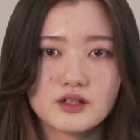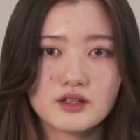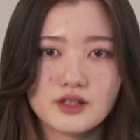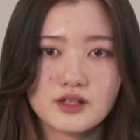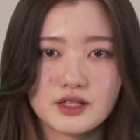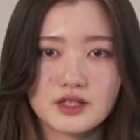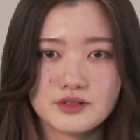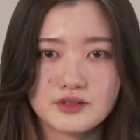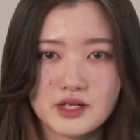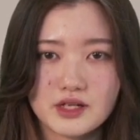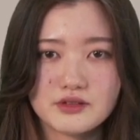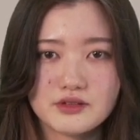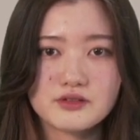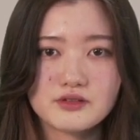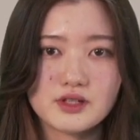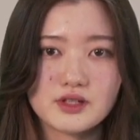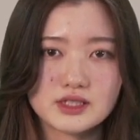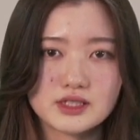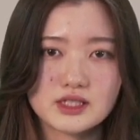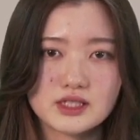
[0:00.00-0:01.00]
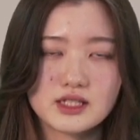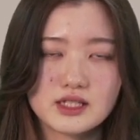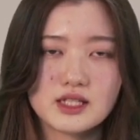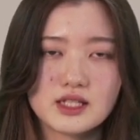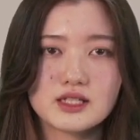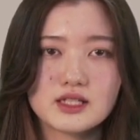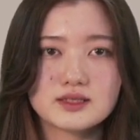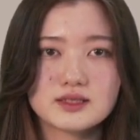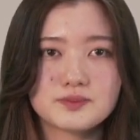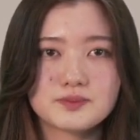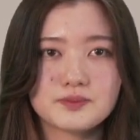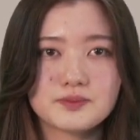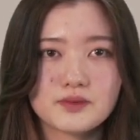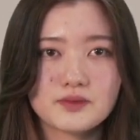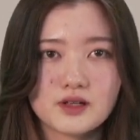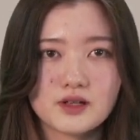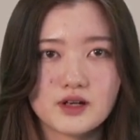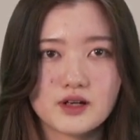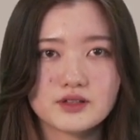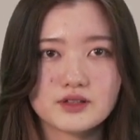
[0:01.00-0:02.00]
Another reason is
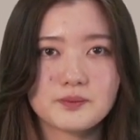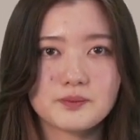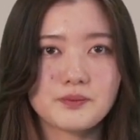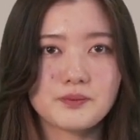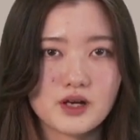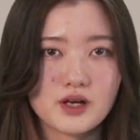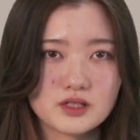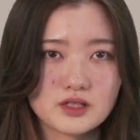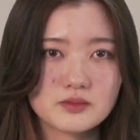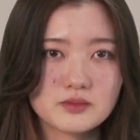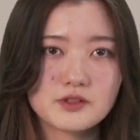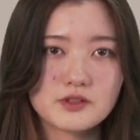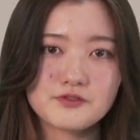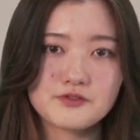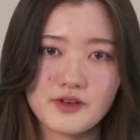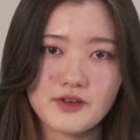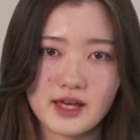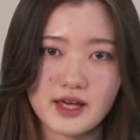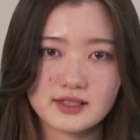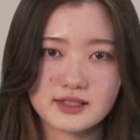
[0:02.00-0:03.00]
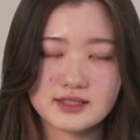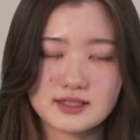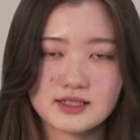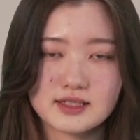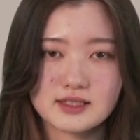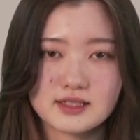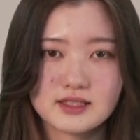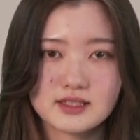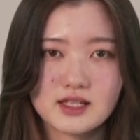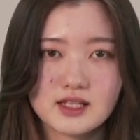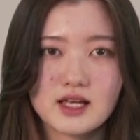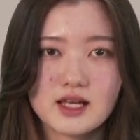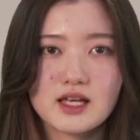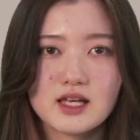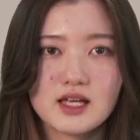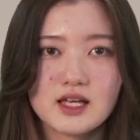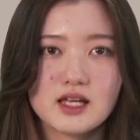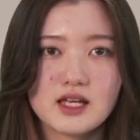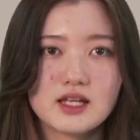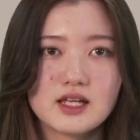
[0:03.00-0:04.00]
called Barnum effect.
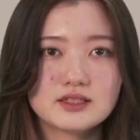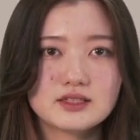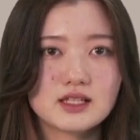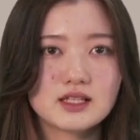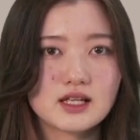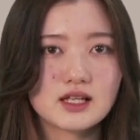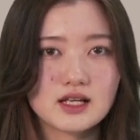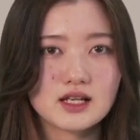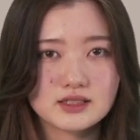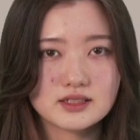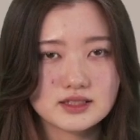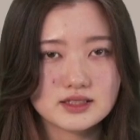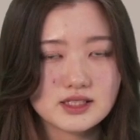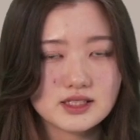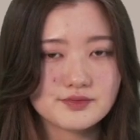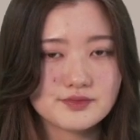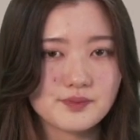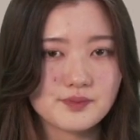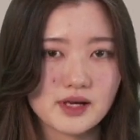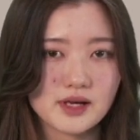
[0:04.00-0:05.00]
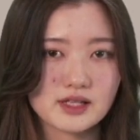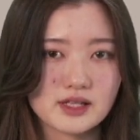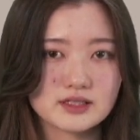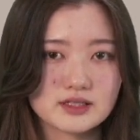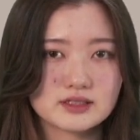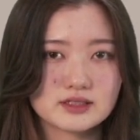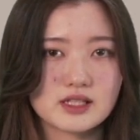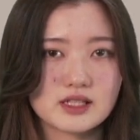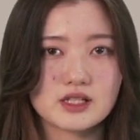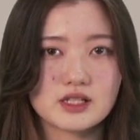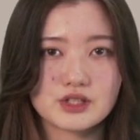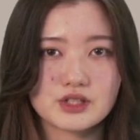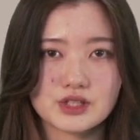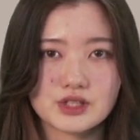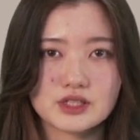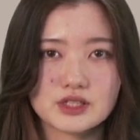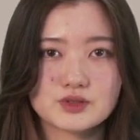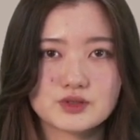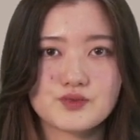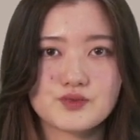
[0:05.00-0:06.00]
It is a cognitive bias that
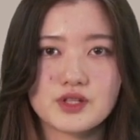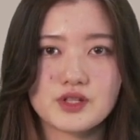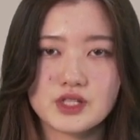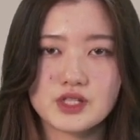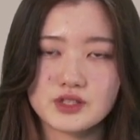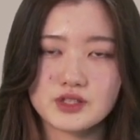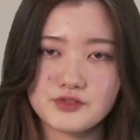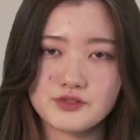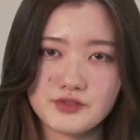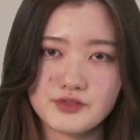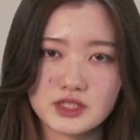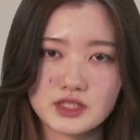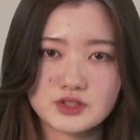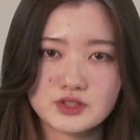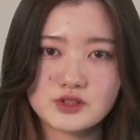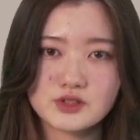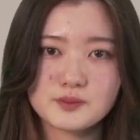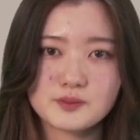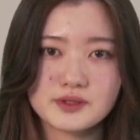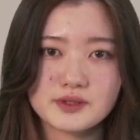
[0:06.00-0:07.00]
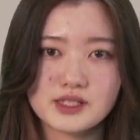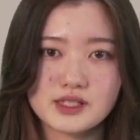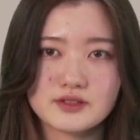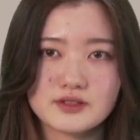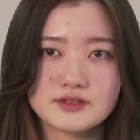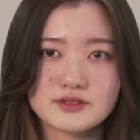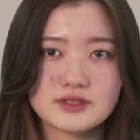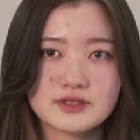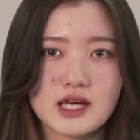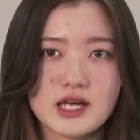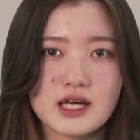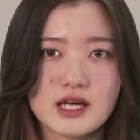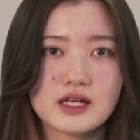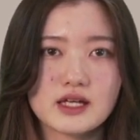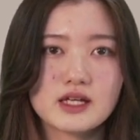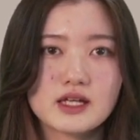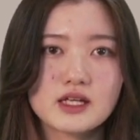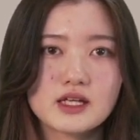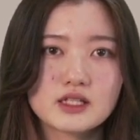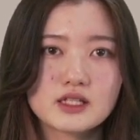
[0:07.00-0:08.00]
occurs when individual believes that
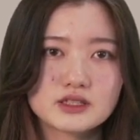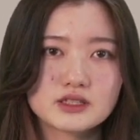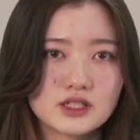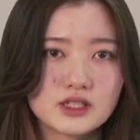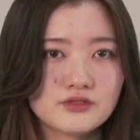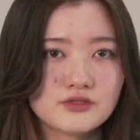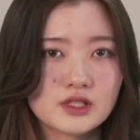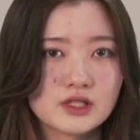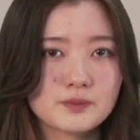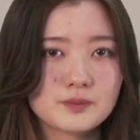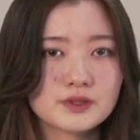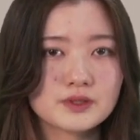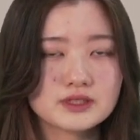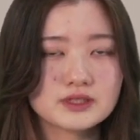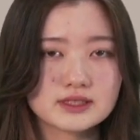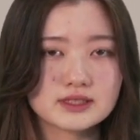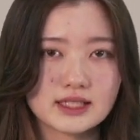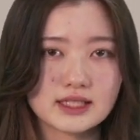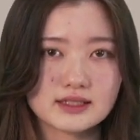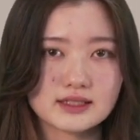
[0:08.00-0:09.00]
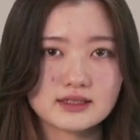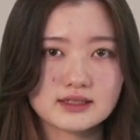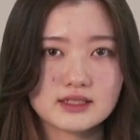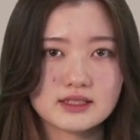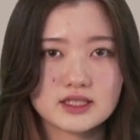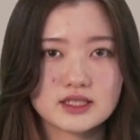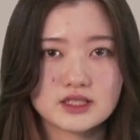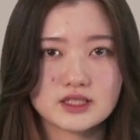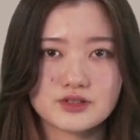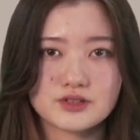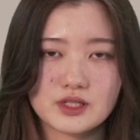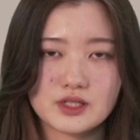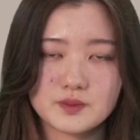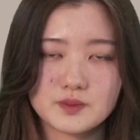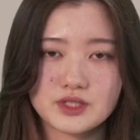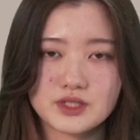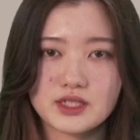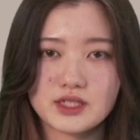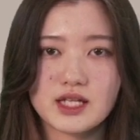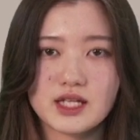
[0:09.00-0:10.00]
generic personality
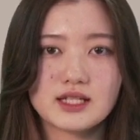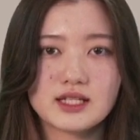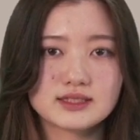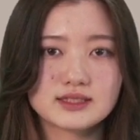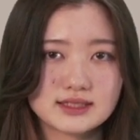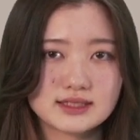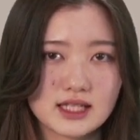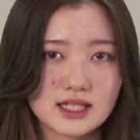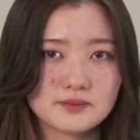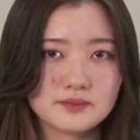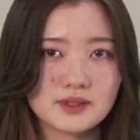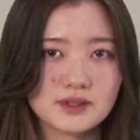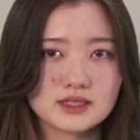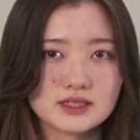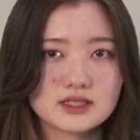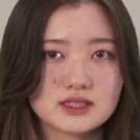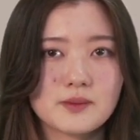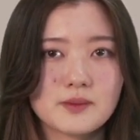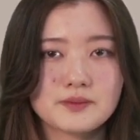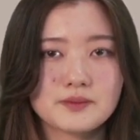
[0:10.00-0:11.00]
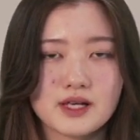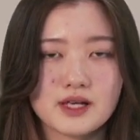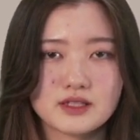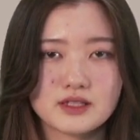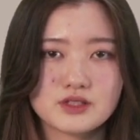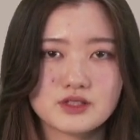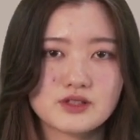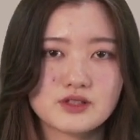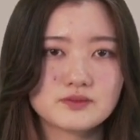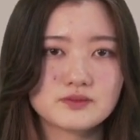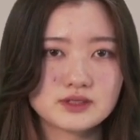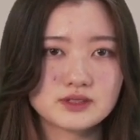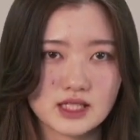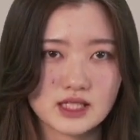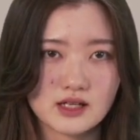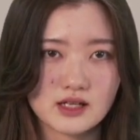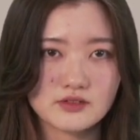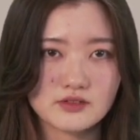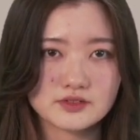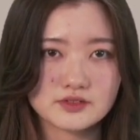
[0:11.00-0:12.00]
description and statements apply to
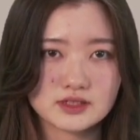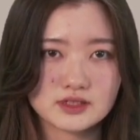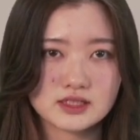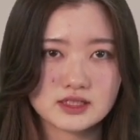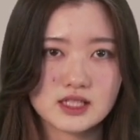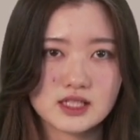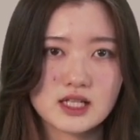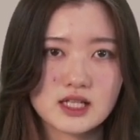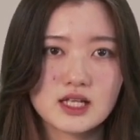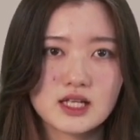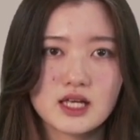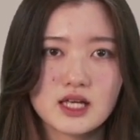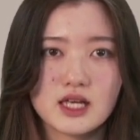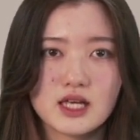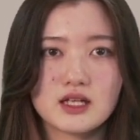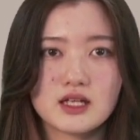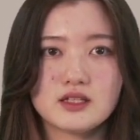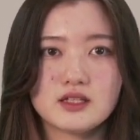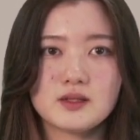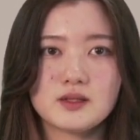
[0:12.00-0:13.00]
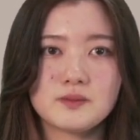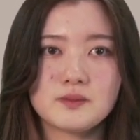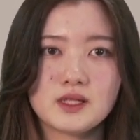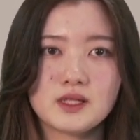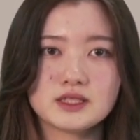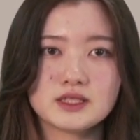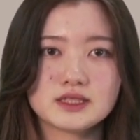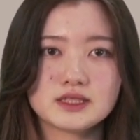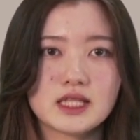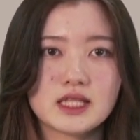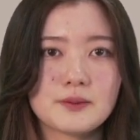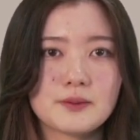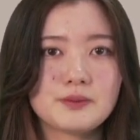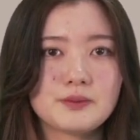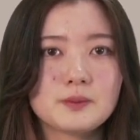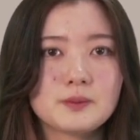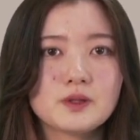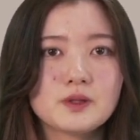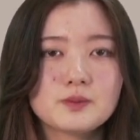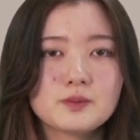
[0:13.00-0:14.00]
themselves, and it means that
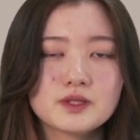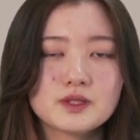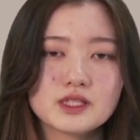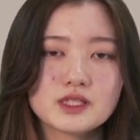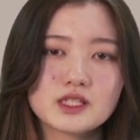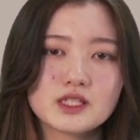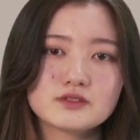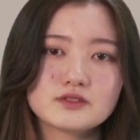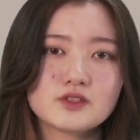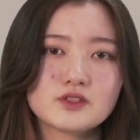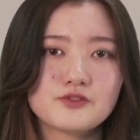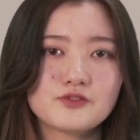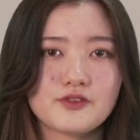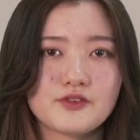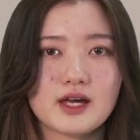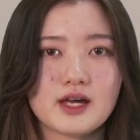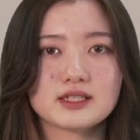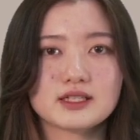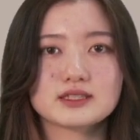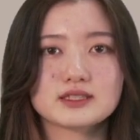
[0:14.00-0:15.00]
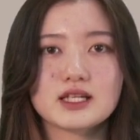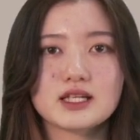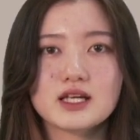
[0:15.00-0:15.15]
people believe the facts